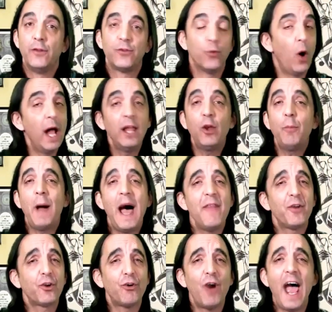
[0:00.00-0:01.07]
Swallowed by
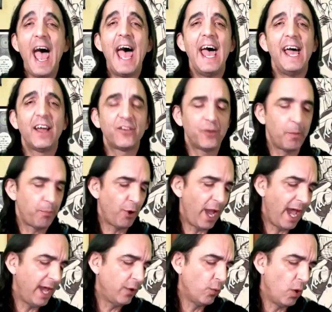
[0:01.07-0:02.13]
the cracks, I'm
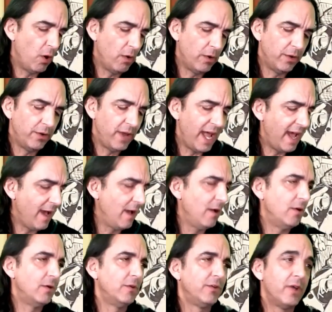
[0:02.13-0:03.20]
proud going
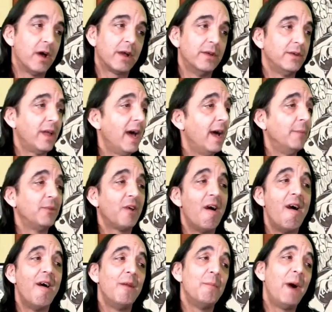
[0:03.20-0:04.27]
down. Talking times
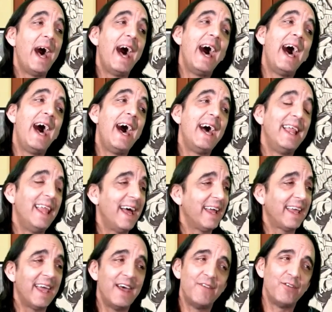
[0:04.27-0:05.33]
gone by
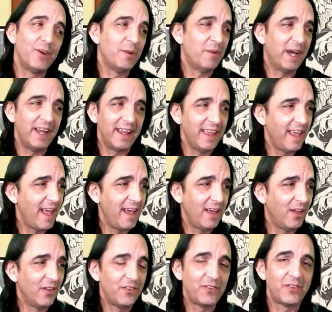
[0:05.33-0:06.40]
like
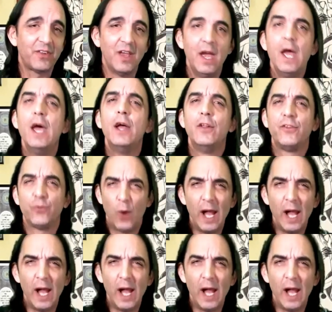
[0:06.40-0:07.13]
everybody else.